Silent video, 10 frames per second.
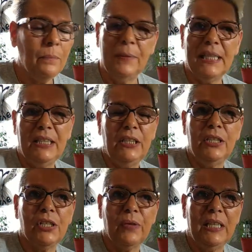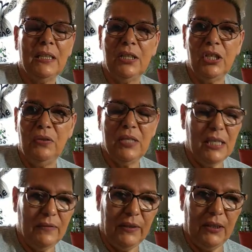But I couldn't drink the juice
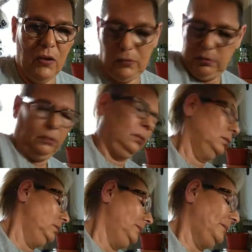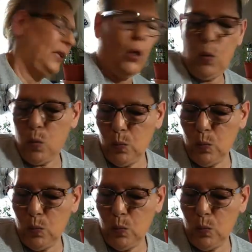out of it, though. Oh, no.